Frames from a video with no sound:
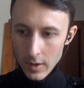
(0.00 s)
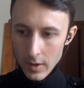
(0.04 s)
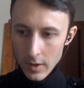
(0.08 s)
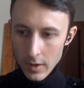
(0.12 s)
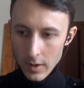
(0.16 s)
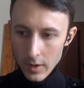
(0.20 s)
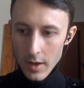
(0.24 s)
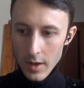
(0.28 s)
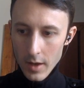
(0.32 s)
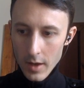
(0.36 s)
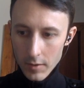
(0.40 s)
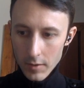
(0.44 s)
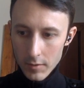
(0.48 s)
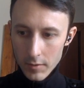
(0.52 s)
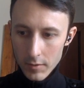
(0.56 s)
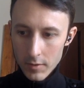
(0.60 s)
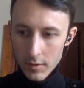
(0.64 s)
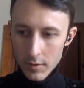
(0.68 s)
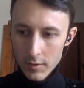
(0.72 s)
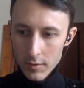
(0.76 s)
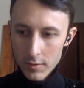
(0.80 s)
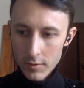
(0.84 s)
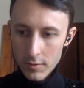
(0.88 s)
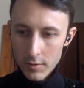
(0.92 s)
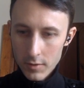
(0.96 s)
Yes,
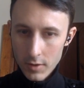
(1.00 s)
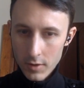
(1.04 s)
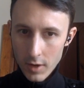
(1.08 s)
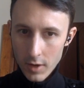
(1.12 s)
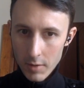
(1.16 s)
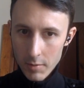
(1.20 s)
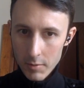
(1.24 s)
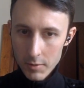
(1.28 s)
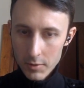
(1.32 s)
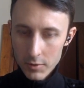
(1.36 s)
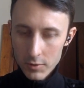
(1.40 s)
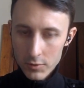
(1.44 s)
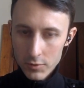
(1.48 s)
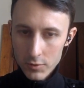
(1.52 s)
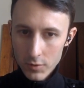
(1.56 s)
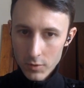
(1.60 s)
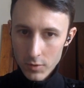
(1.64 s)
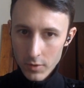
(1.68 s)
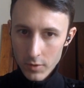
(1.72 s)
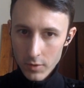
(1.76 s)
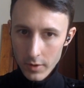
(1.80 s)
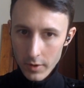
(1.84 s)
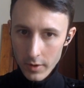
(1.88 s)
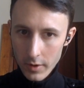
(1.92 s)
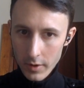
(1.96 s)
this is a common
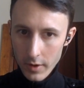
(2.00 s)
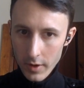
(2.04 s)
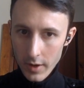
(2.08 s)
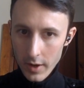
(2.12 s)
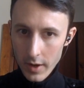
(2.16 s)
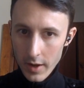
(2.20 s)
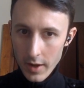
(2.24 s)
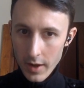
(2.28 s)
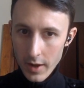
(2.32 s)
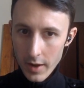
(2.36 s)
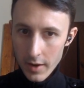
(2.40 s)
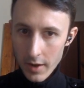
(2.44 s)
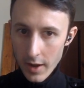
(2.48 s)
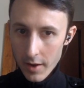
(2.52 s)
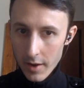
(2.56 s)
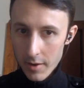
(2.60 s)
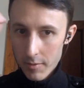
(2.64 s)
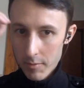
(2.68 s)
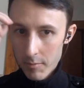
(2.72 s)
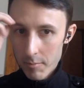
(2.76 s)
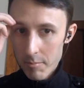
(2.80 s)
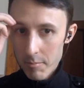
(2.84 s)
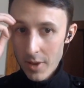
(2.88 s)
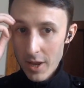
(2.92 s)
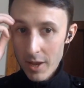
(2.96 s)
story.
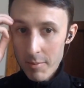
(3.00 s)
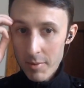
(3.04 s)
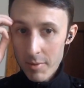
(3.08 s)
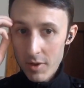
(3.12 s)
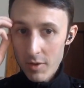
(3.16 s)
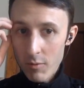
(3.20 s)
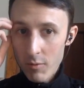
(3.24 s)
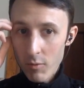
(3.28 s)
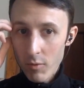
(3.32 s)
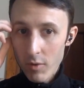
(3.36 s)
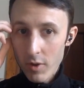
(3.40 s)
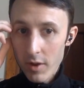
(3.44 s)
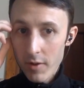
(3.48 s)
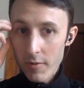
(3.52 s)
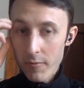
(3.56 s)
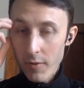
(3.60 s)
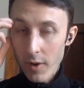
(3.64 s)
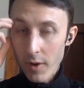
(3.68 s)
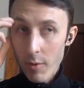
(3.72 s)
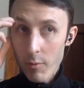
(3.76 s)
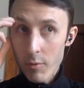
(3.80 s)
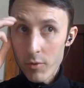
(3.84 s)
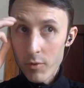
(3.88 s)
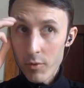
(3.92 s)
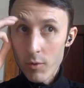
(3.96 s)
And maybe if
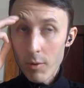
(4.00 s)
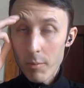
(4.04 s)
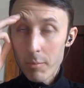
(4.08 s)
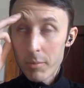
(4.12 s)
I were to